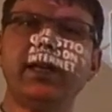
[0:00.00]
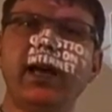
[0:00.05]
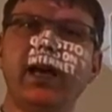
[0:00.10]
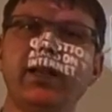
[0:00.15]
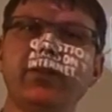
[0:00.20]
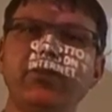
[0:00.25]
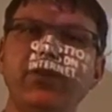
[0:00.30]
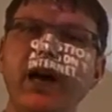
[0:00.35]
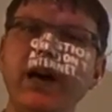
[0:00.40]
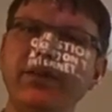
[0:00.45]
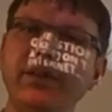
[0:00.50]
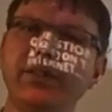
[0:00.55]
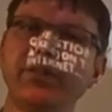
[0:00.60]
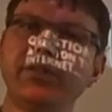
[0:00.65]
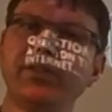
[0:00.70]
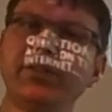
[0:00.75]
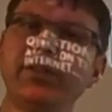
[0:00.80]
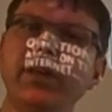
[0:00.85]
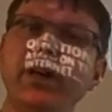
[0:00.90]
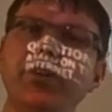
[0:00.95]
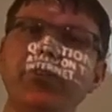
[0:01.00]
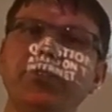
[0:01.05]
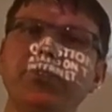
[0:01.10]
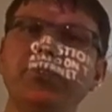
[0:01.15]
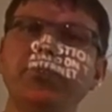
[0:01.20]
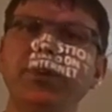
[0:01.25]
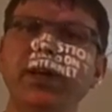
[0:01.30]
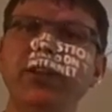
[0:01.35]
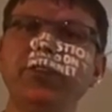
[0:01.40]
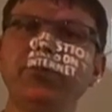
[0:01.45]
and
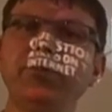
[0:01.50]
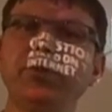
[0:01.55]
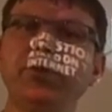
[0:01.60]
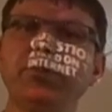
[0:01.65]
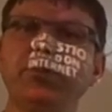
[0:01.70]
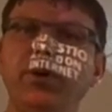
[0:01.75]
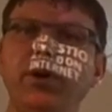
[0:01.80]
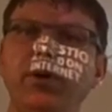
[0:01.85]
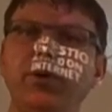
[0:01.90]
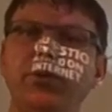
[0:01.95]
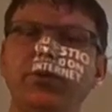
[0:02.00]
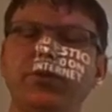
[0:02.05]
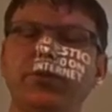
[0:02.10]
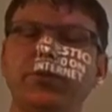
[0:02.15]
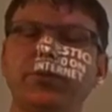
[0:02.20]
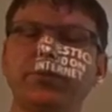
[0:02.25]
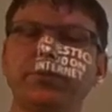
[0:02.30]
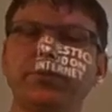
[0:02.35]
500,000 Facebook posts.